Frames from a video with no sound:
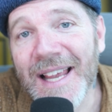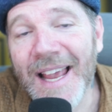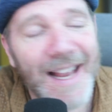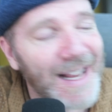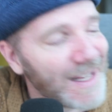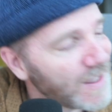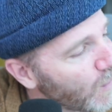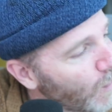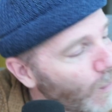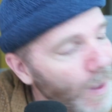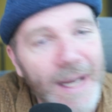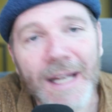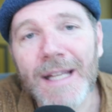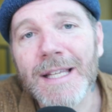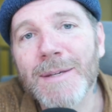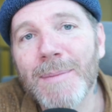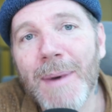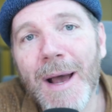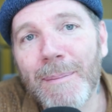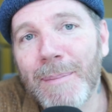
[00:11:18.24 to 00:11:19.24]
It's a wicked
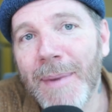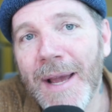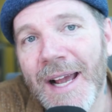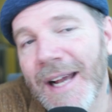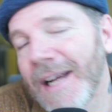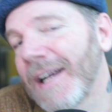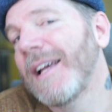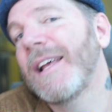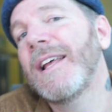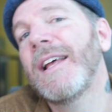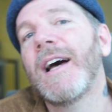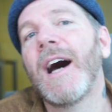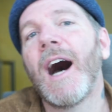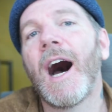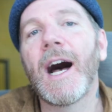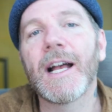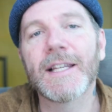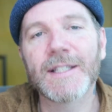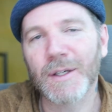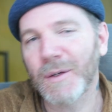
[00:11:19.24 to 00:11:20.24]
smart bag.
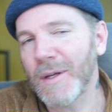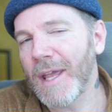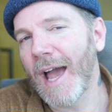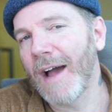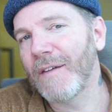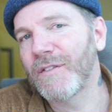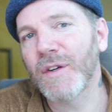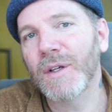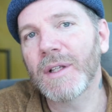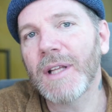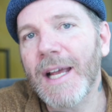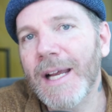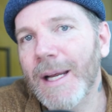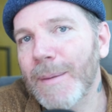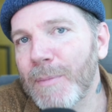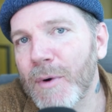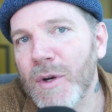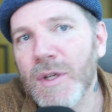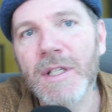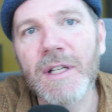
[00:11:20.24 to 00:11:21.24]
So yeah, if you're like a
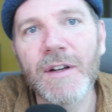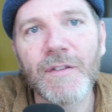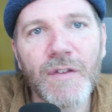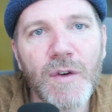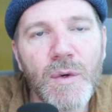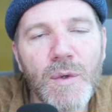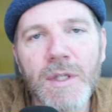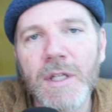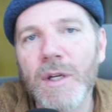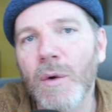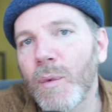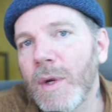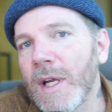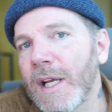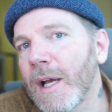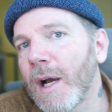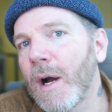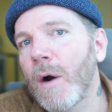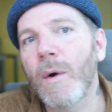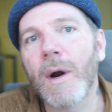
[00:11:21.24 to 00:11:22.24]
person, a Fuji, a
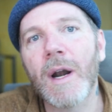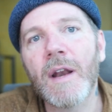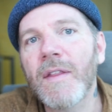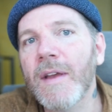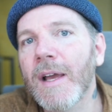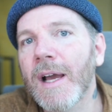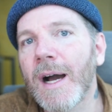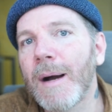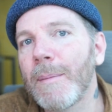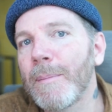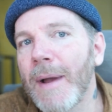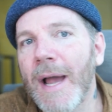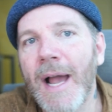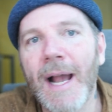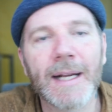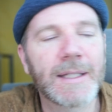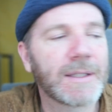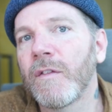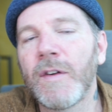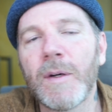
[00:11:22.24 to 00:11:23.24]
Ricoh, or anything
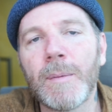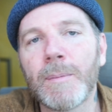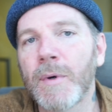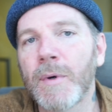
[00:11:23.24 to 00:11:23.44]
compact, or film